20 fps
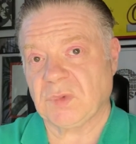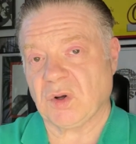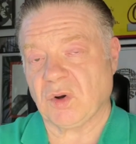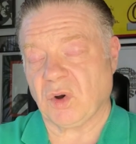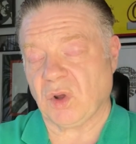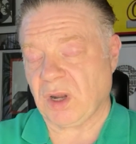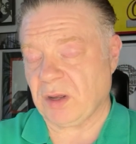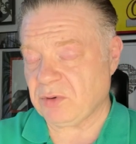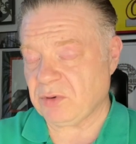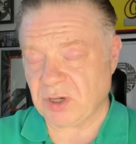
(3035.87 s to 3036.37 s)

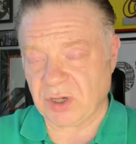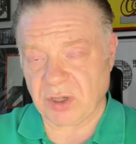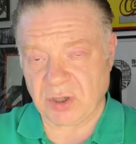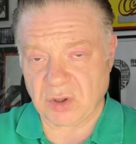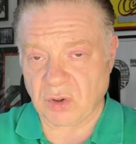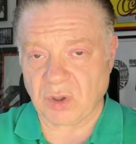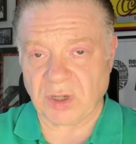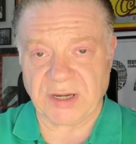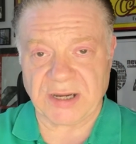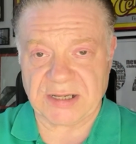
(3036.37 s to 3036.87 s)
All I'm going to
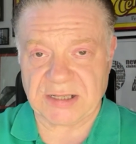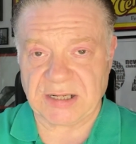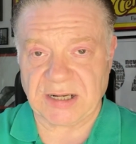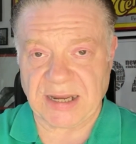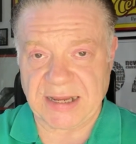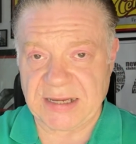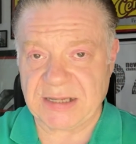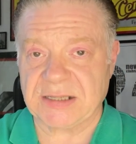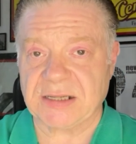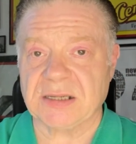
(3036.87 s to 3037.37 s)
call it is
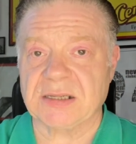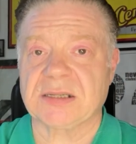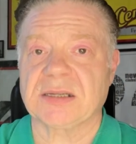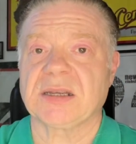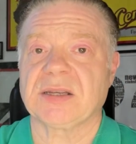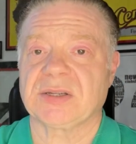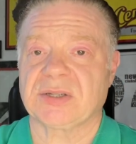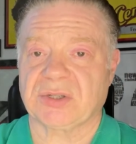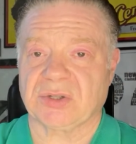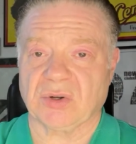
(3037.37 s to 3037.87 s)
Lisa's
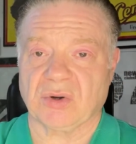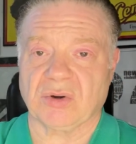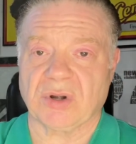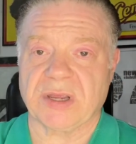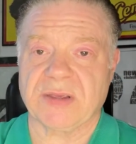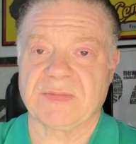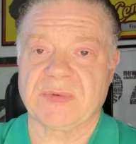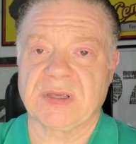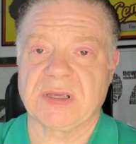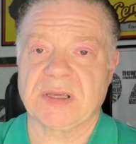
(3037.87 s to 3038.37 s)

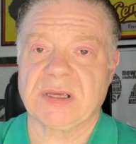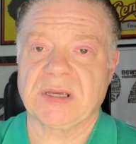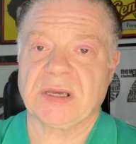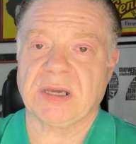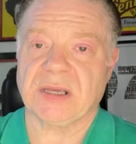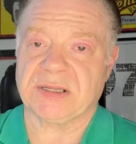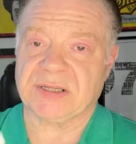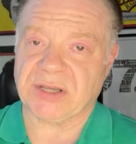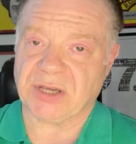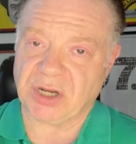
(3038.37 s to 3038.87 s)
story.
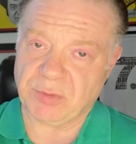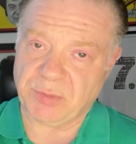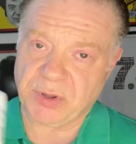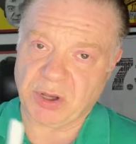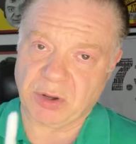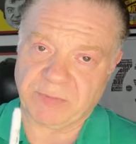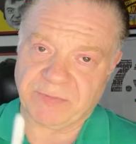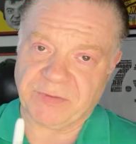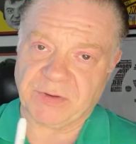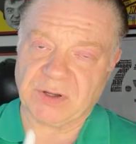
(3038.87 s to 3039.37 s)
It's going to be
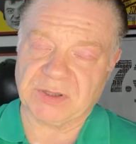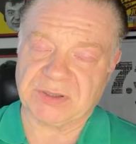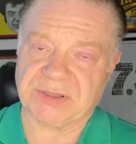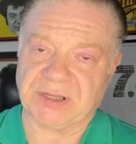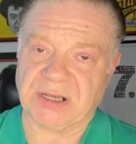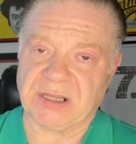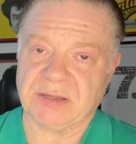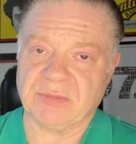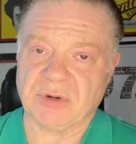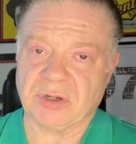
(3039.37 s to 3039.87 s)
up first
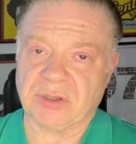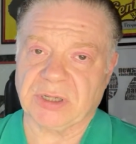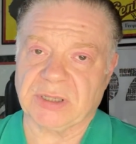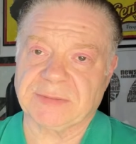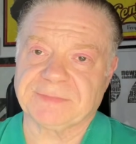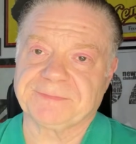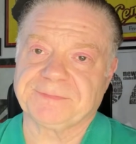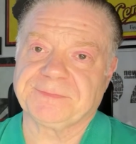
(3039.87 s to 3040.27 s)
thing in the morning.